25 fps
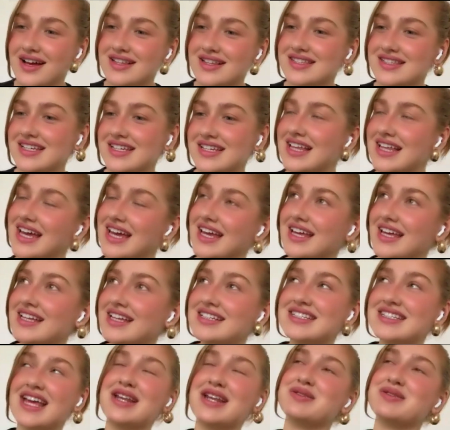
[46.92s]
I'd say like
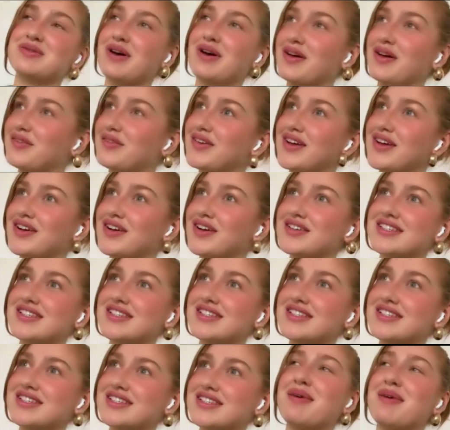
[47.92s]
10, 12
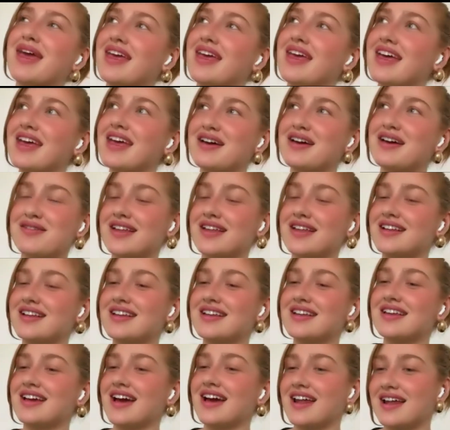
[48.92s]
years in the making of it
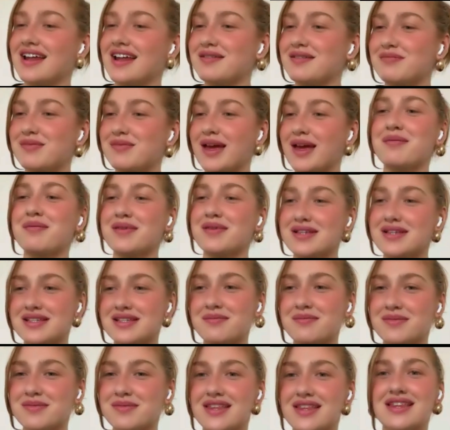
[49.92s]
kind of becoming
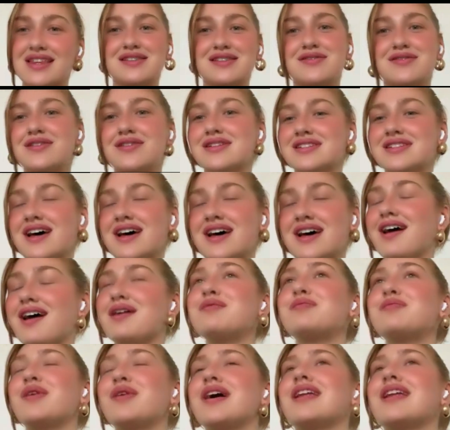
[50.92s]
something that's full
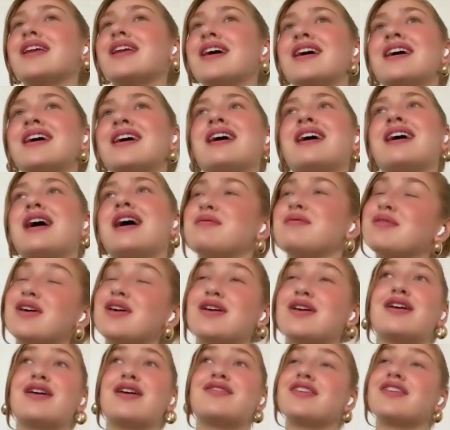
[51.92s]
time, but I'm
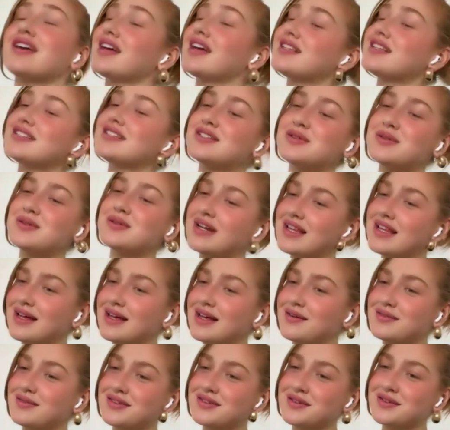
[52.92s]
really grateful I get to do what I
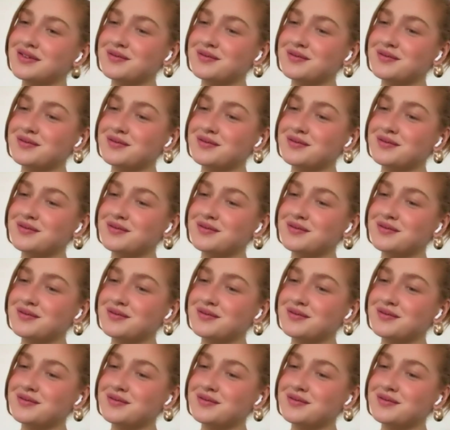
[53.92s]
love.